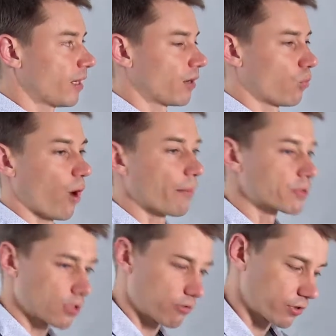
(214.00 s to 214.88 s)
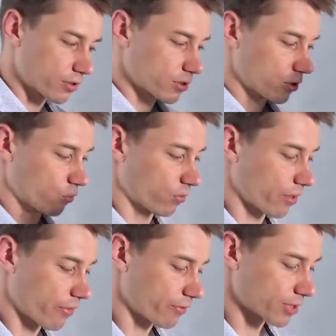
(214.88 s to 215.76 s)
web servers.
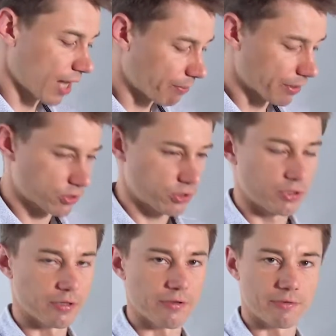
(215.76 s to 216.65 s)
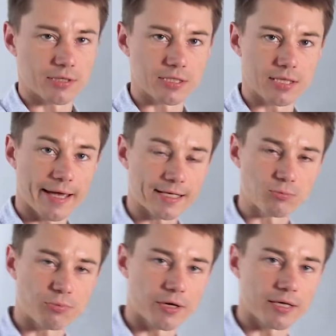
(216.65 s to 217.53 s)
There's Apache, there's
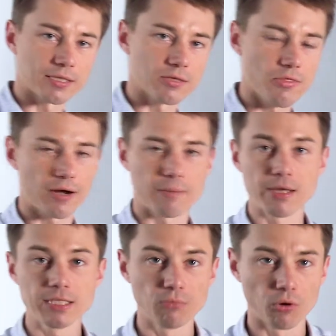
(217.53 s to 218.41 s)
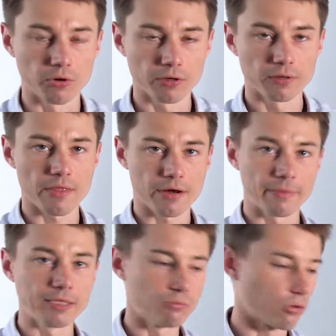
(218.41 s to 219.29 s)
Express, there are many more,
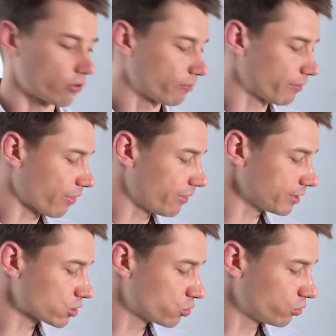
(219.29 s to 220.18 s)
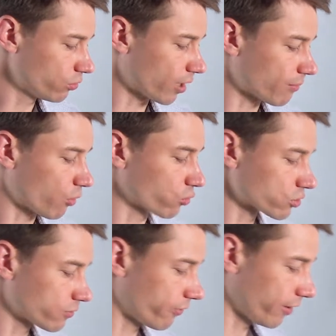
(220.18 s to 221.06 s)
but these two are
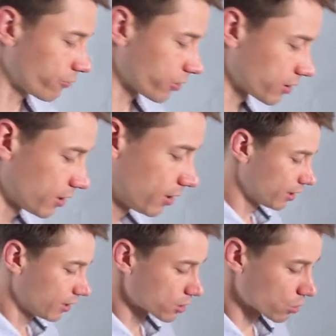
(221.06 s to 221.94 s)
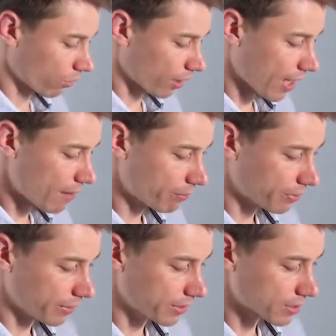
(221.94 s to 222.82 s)
most favorite. So
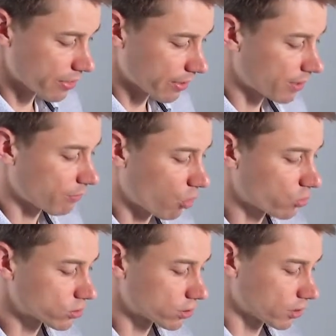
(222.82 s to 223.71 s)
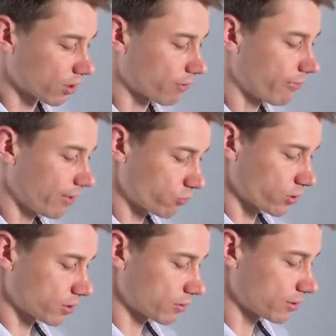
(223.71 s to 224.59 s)
LAMP is the most
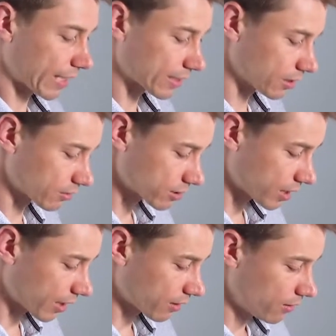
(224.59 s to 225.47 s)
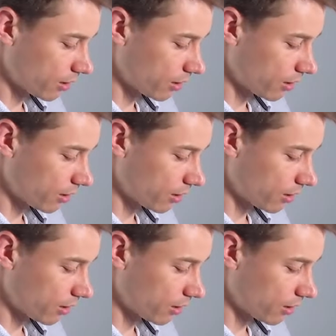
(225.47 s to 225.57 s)
favorite technical stack.